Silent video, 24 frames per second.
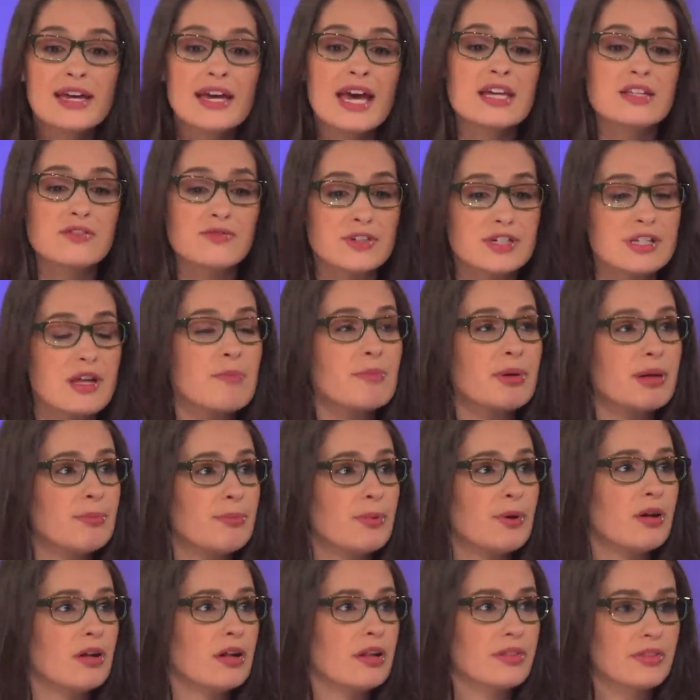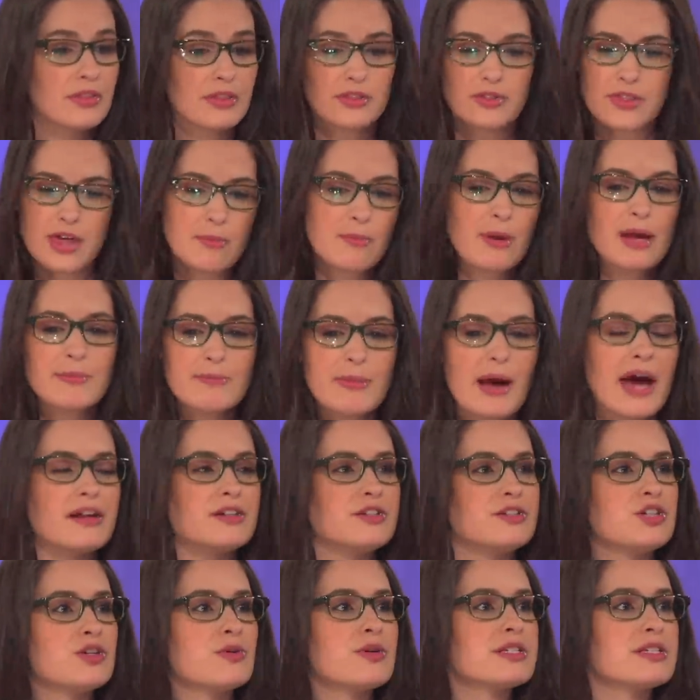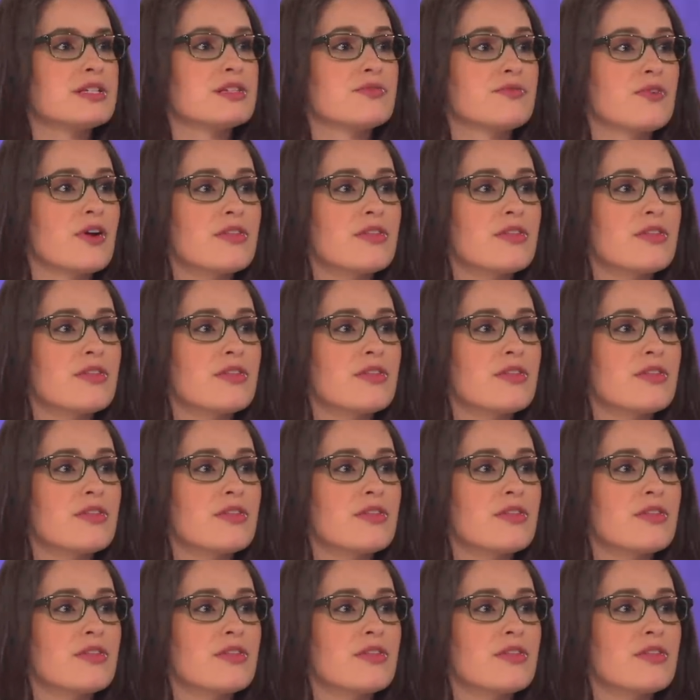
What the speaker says: Yes, for some people, they made bad choices.